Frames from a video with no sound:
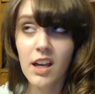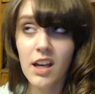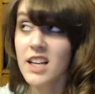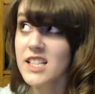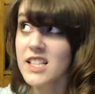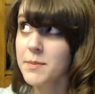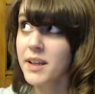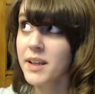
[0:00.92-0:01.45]

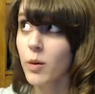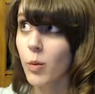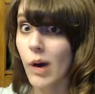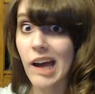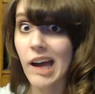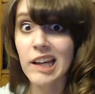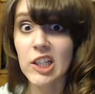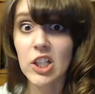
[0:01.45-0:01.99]
It's been a
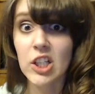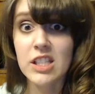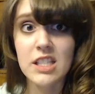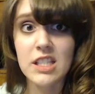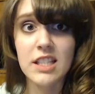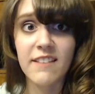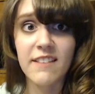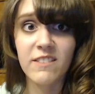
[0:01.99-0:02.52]
while
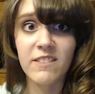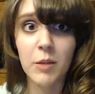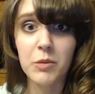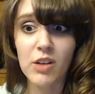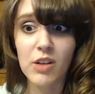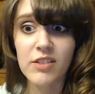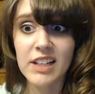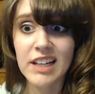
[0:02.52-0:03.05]
since I
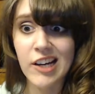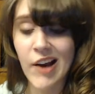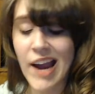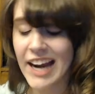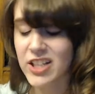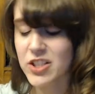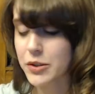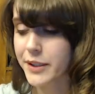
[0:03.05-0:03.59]
filmed over here,
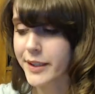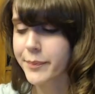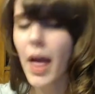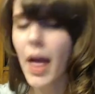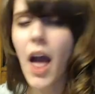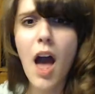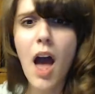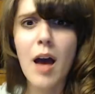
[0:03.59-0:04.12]
actually,
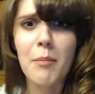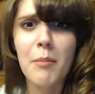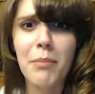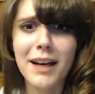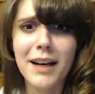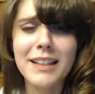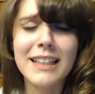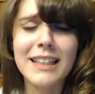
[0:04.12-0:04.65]

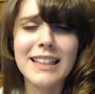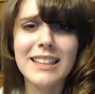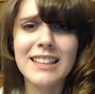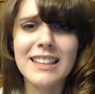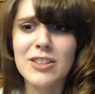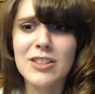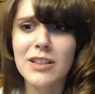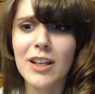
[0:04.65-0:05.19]
but it
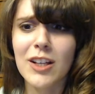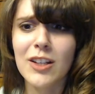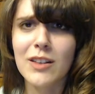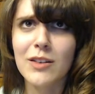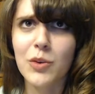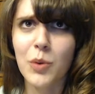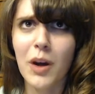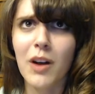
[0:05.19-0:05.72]
is
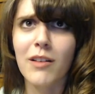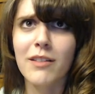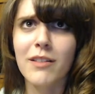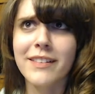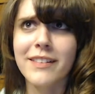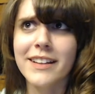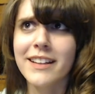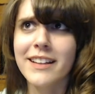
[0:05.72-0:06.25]
12
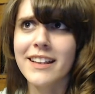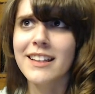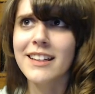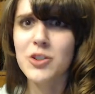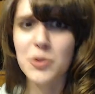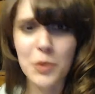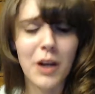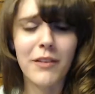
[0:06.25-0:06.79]

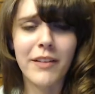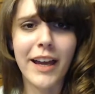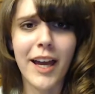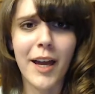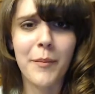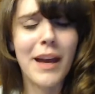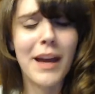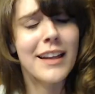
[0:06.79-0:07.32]

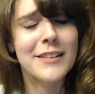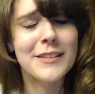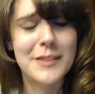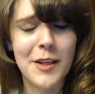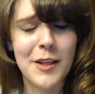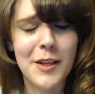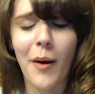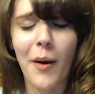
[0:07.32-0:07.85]
a.m. and
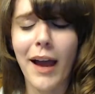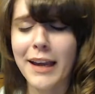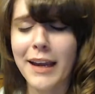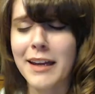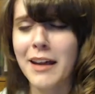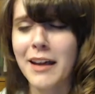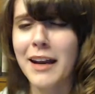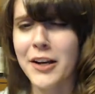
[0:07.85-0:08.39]
so I
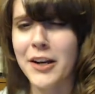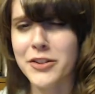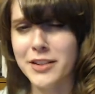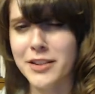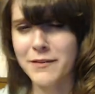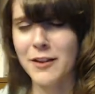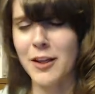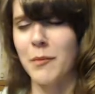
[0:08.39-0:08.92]
cannot
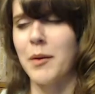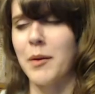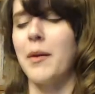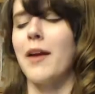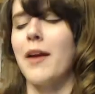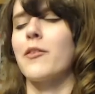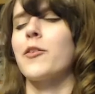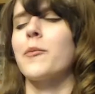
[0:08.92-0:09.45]
actually film in
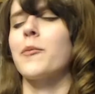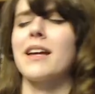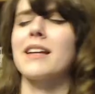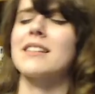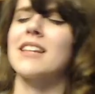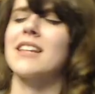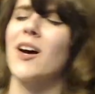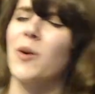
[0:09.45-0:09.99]
my room
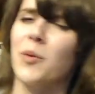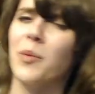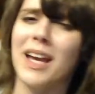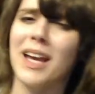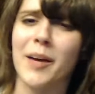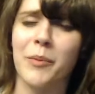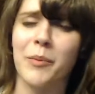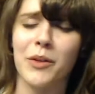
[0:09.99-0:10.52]
because that would
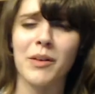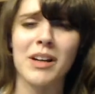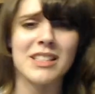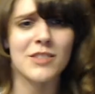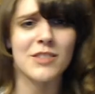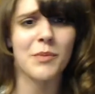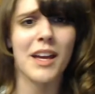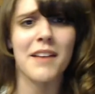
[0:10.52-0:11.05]
wake up the
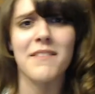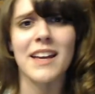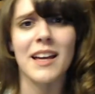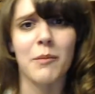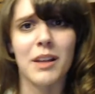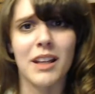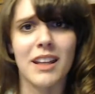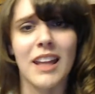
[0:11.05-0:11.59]
rest of my
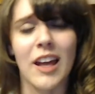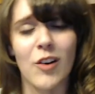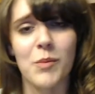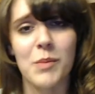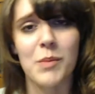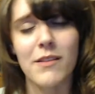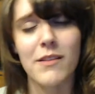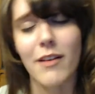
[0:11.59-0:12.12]
family and that
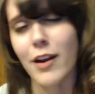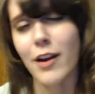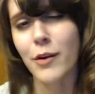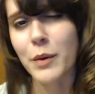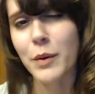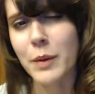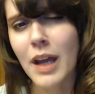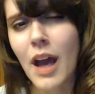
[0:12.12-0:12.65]
would be very
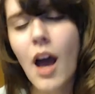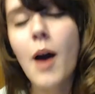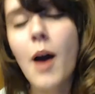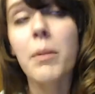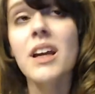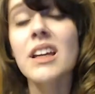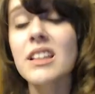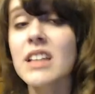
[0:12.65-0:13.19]
rude.
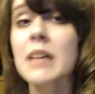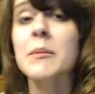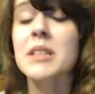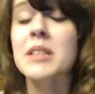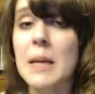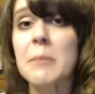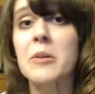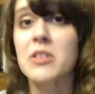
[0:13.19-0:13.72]
But Gintama
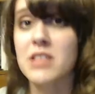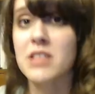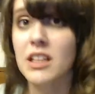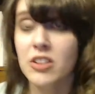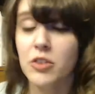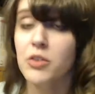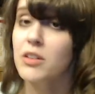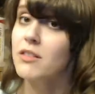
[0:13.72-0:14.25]
chapter
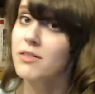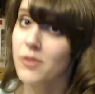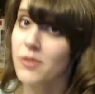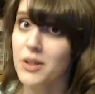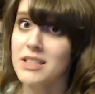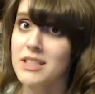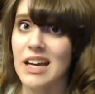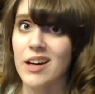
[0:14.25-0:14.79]

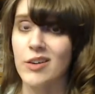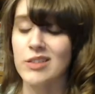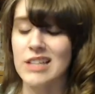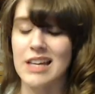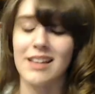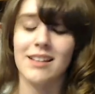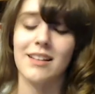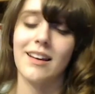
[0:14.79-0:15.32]
604 is out
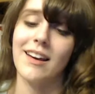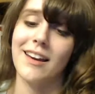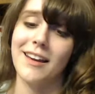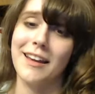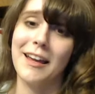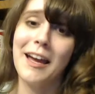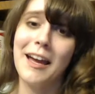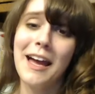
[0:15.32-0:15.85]
and
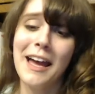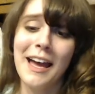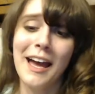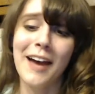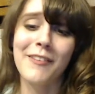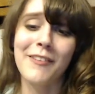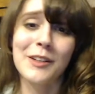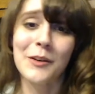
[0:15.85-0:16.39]
I
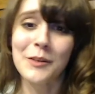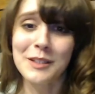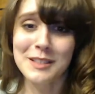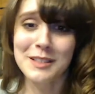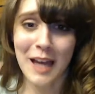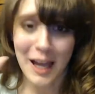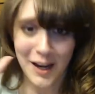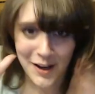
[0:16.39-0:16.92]
have no
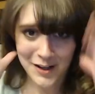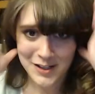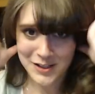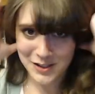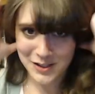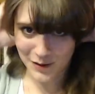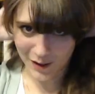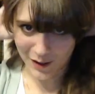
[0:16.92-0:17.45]
desire
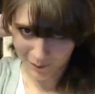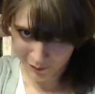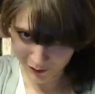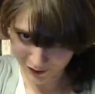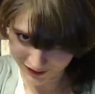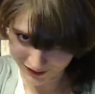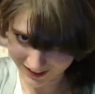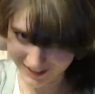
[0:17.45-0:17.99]
to
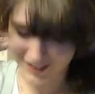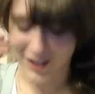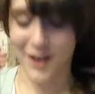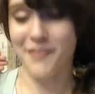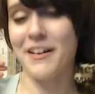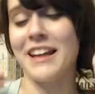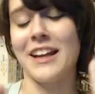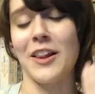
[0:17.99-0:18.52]
put this
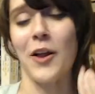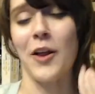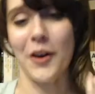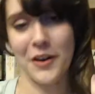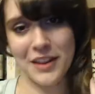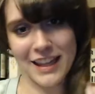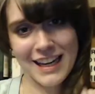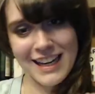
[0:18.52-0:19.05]
off any
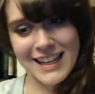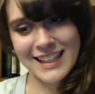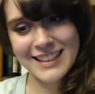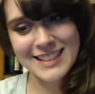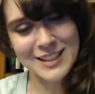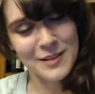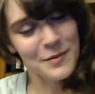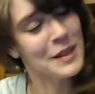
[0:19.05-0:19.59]
longer than it
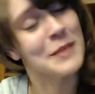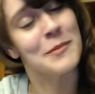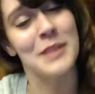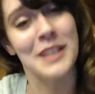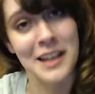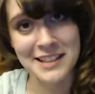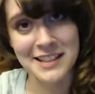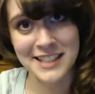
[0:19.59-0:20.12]
needs to be
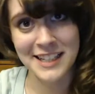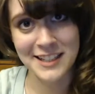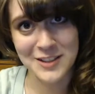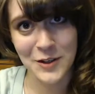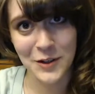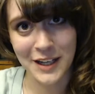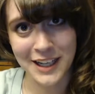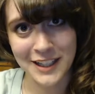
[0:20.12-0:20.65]
because
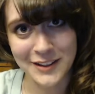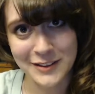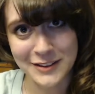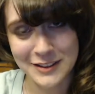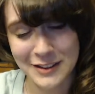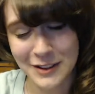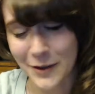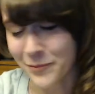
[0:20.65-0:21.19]
Gintoki and
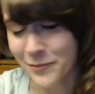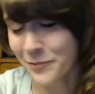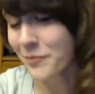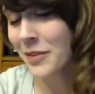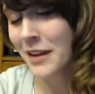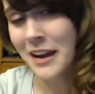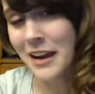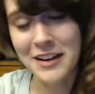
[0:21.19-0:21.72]
Utsuro,
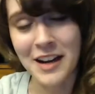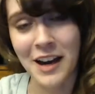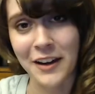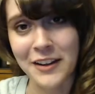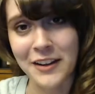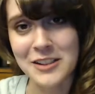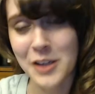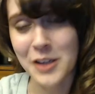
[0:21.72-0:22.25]
not
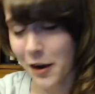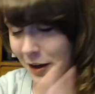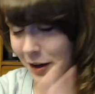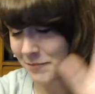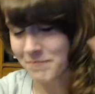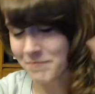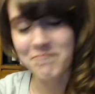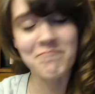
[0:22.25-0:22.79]
gonna talk.